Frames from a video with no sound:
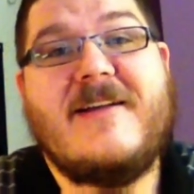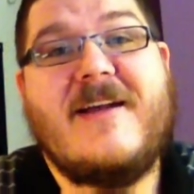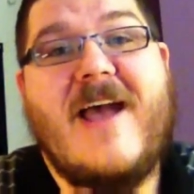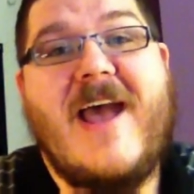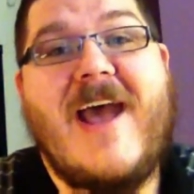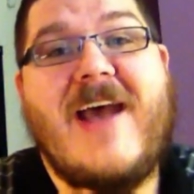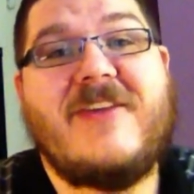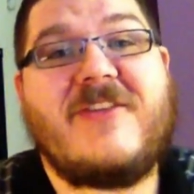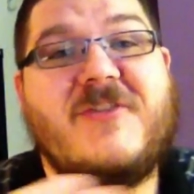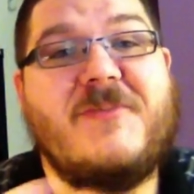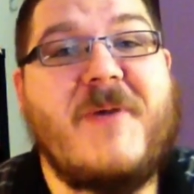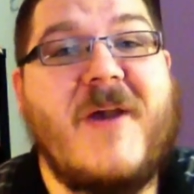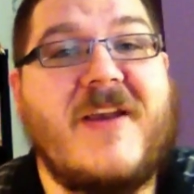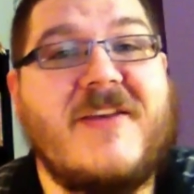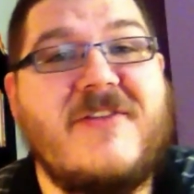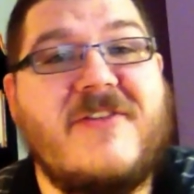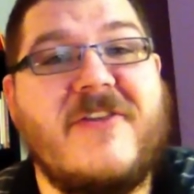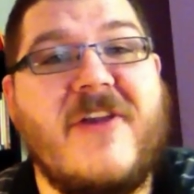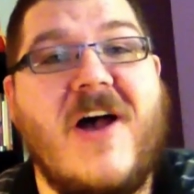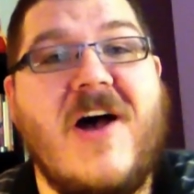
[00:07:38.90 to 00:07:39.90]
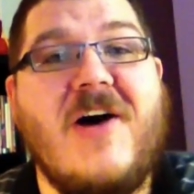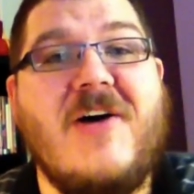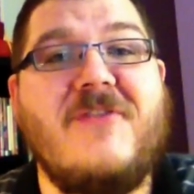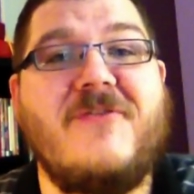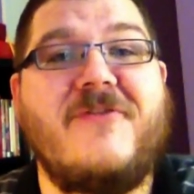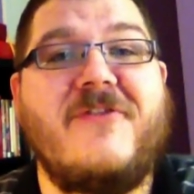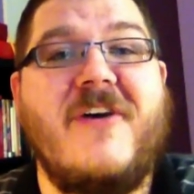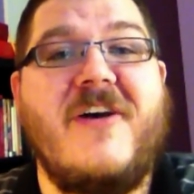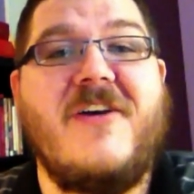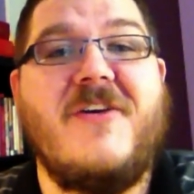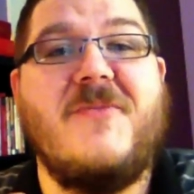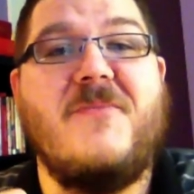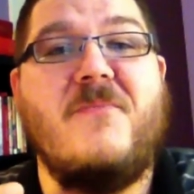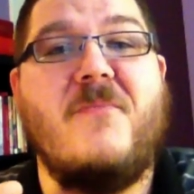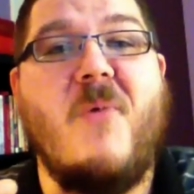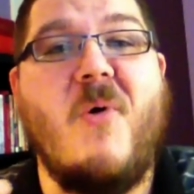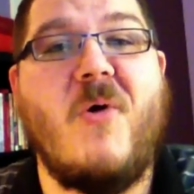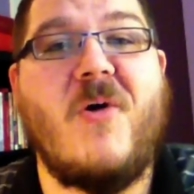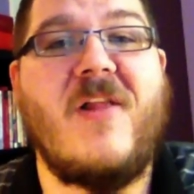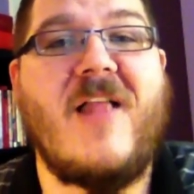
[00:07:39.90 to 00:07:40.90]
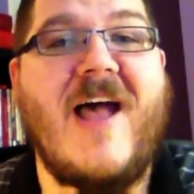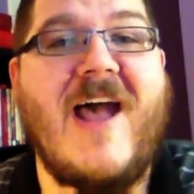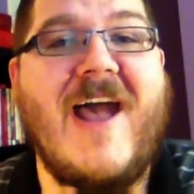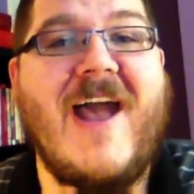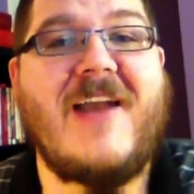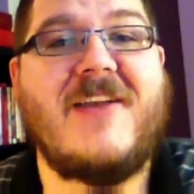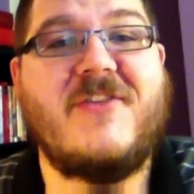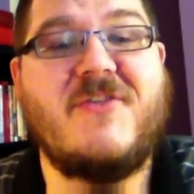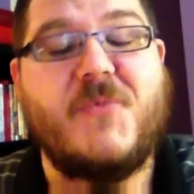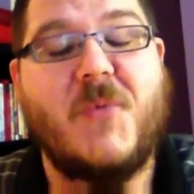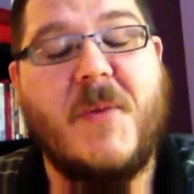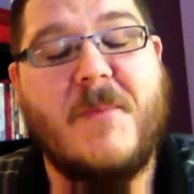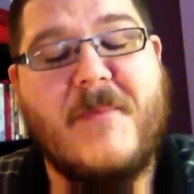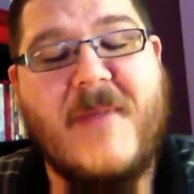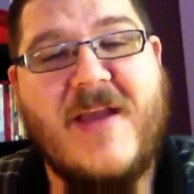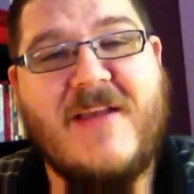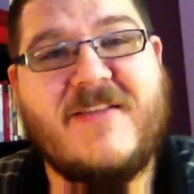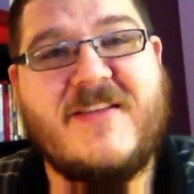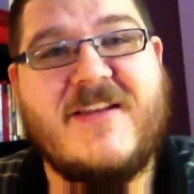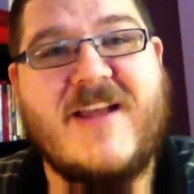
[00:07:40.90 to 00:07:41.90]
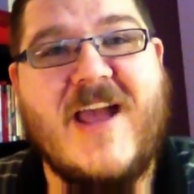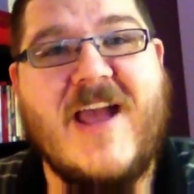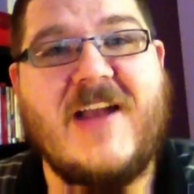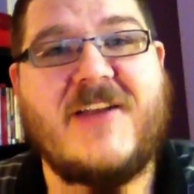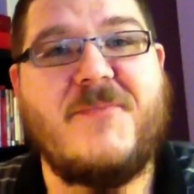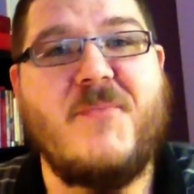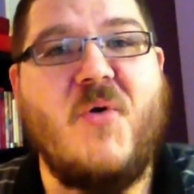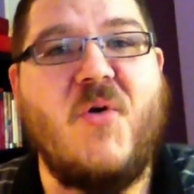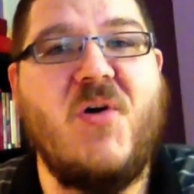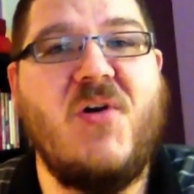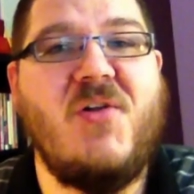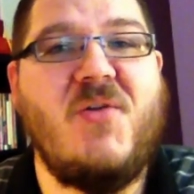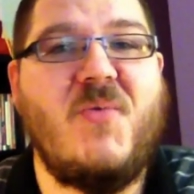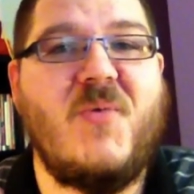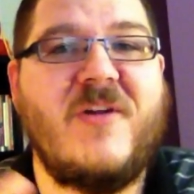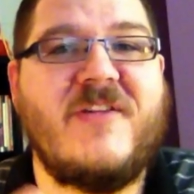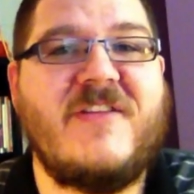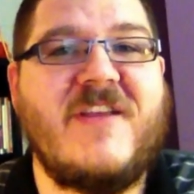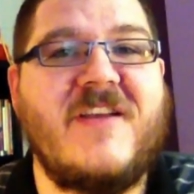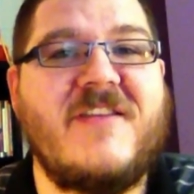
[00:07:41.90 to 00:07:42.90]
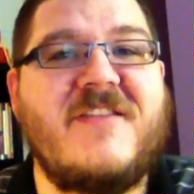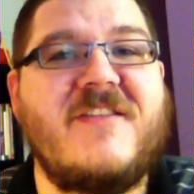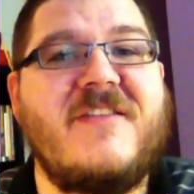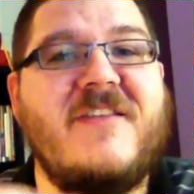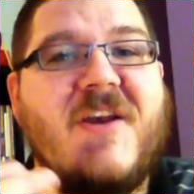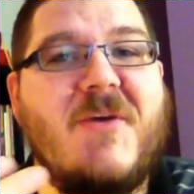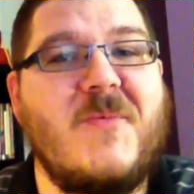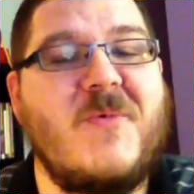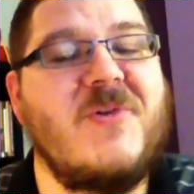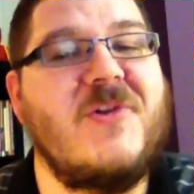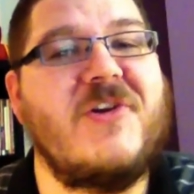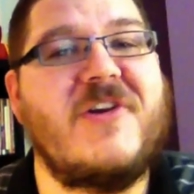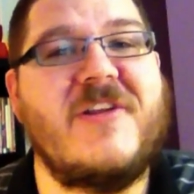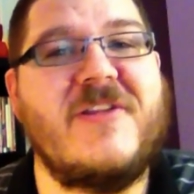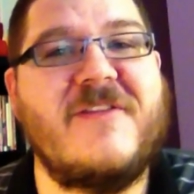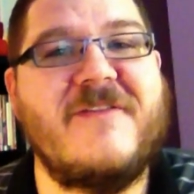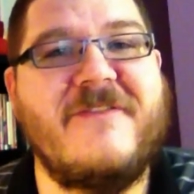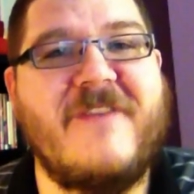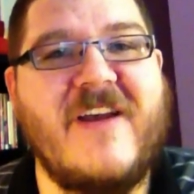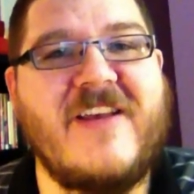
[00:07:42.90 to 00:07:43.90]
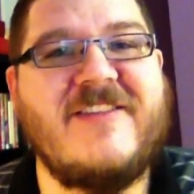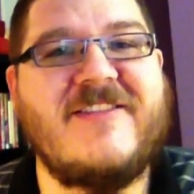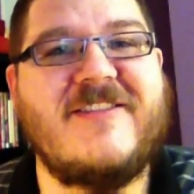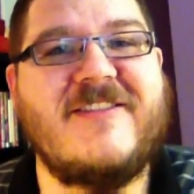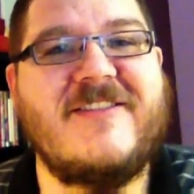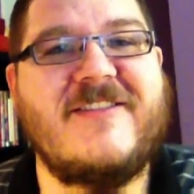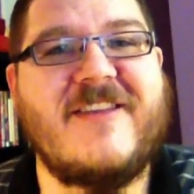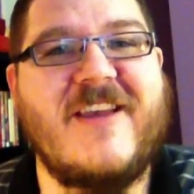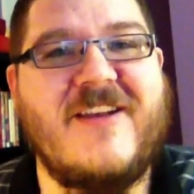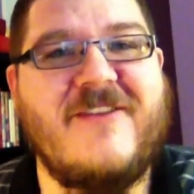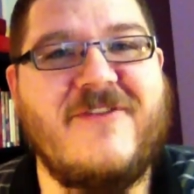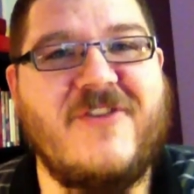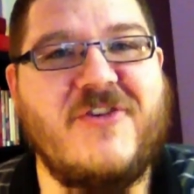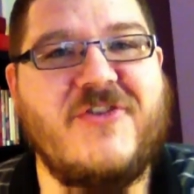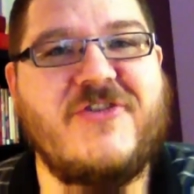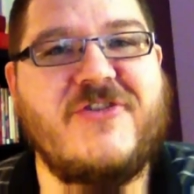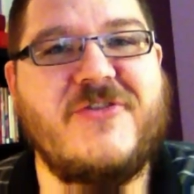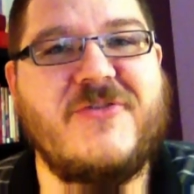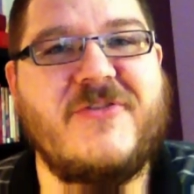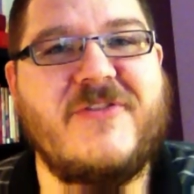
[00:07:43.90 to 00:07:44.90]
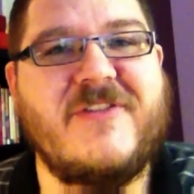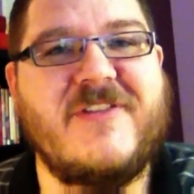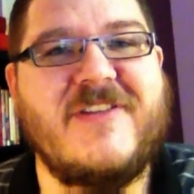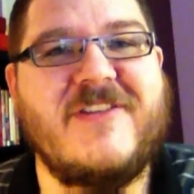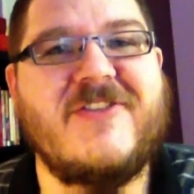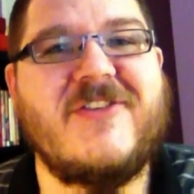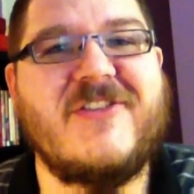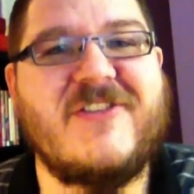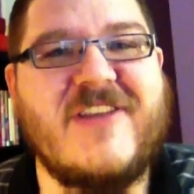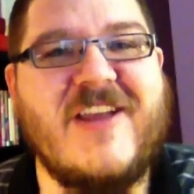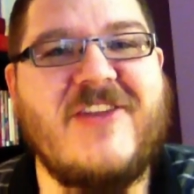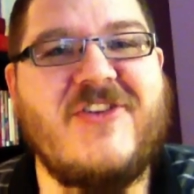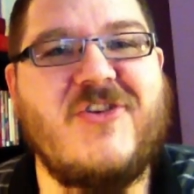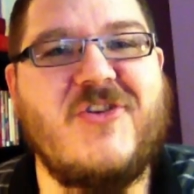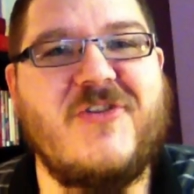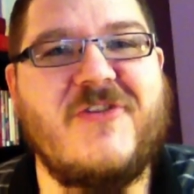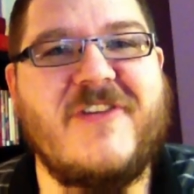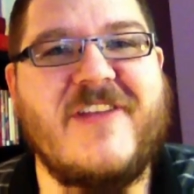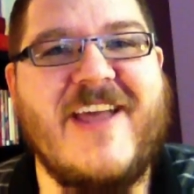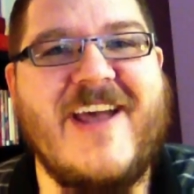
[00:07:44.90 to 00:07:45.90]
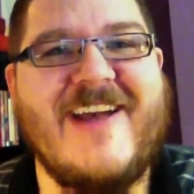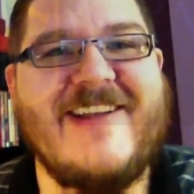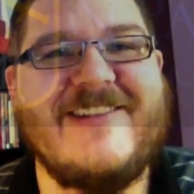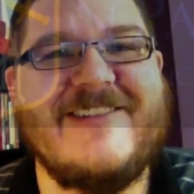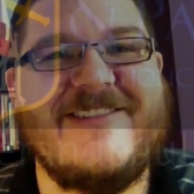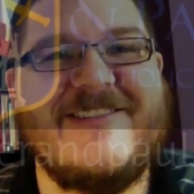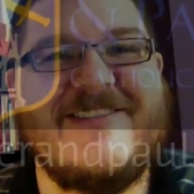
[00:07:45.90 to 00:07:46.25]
aspects of moral acts, what makes an act moral, what doesn't, and we'll look at the vices and virtues. So stay tuned for that.